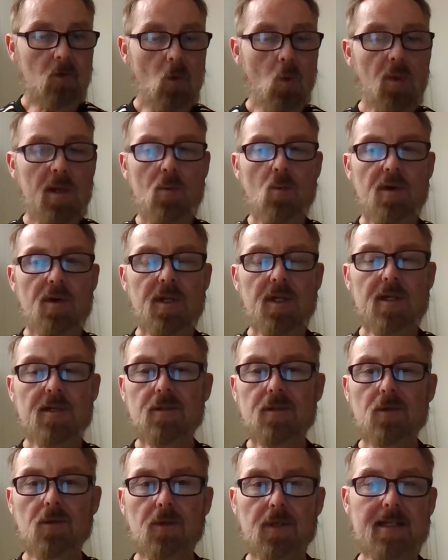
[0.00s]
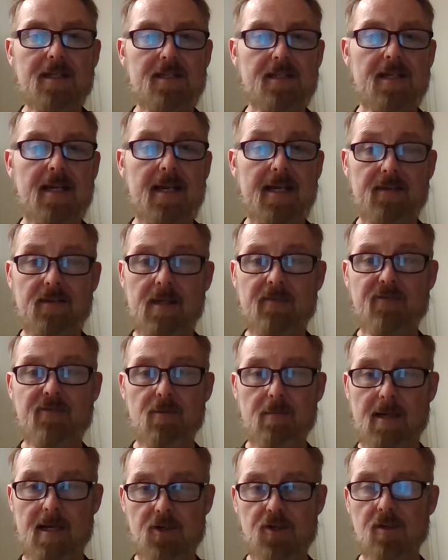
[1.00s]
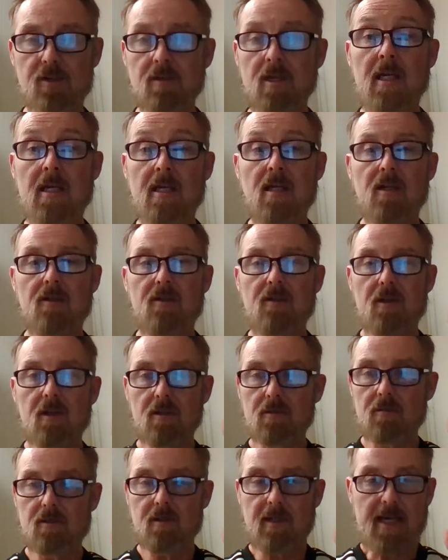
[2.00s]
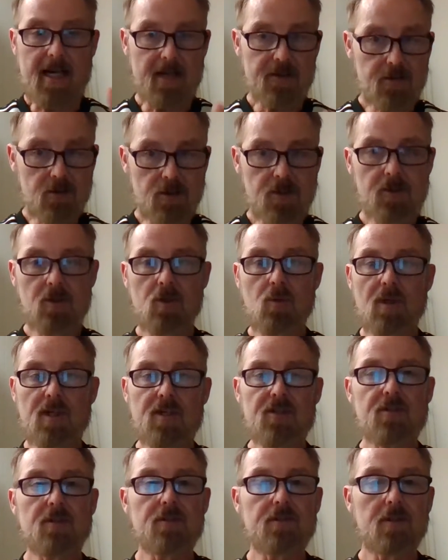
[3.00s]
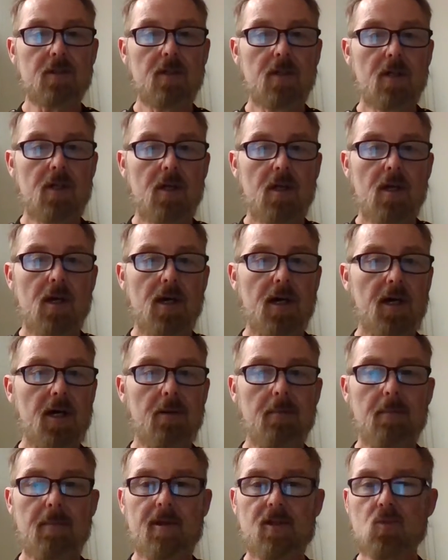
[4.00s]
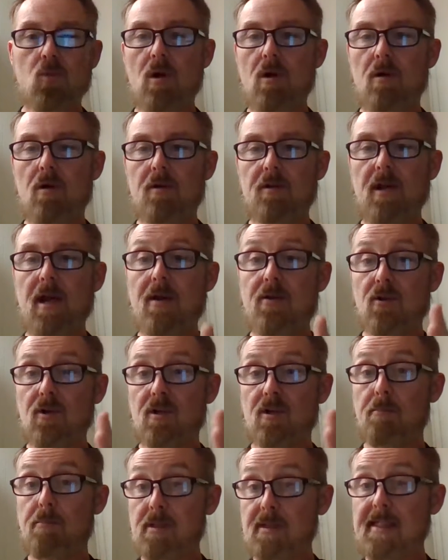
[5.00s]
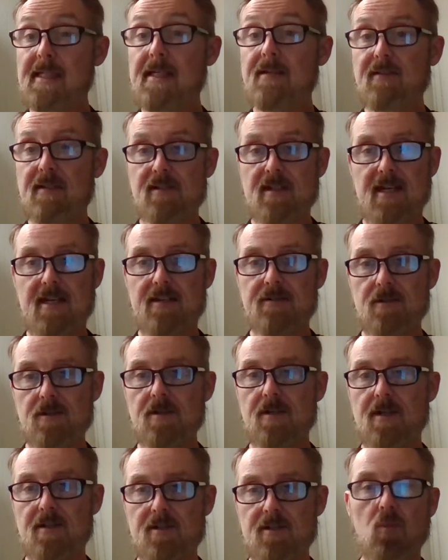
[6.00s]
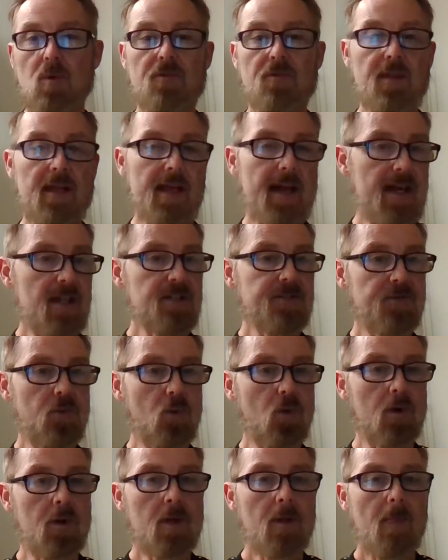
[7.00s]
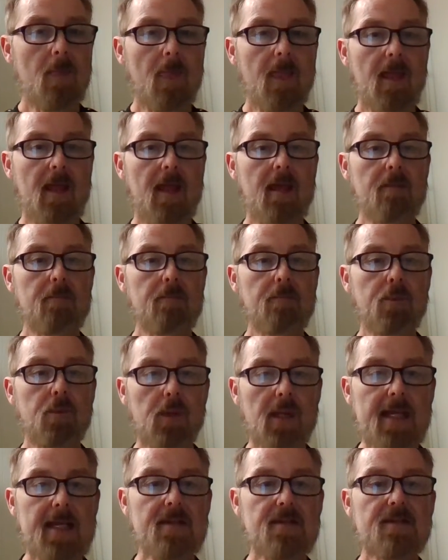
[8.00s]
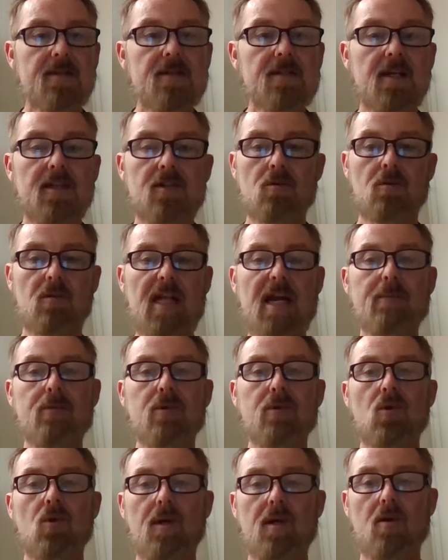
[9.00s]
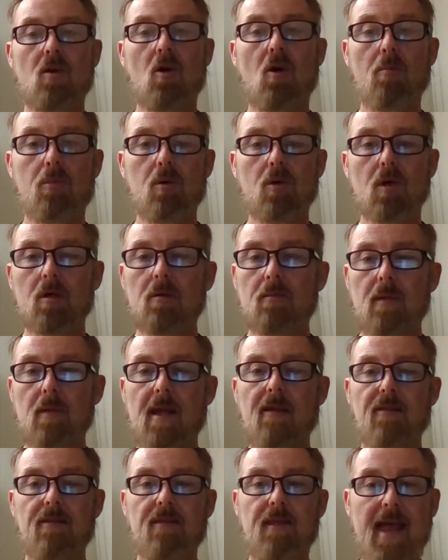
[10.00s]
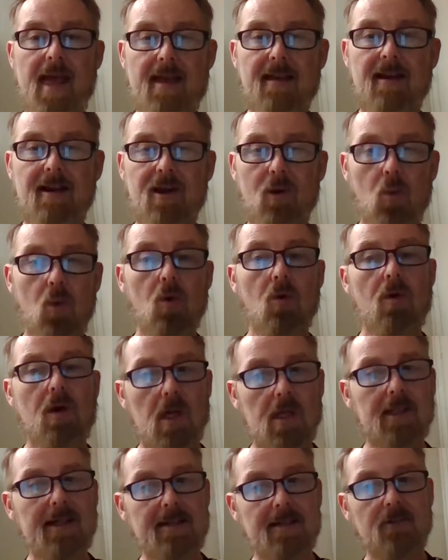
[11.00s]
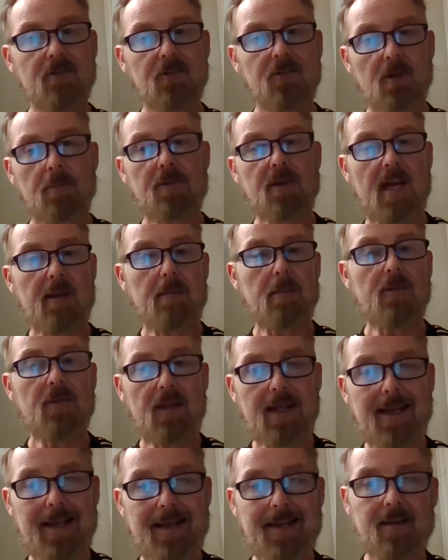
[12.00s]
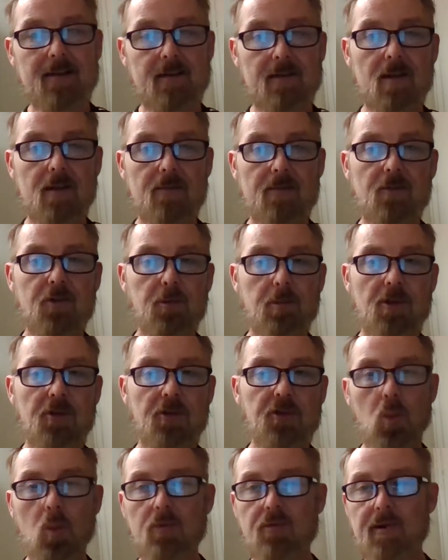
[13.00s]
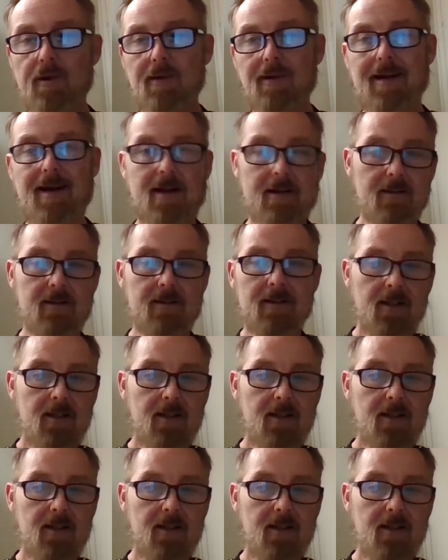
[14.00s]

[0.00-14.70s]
what I want you to do is take the information, the, the answers to your questions, um, as well as how you're completing these exercises, what they ask for, and place this in your laboratory notebook. And that I will collect at some time at the end of the semester. We'll figure out how to,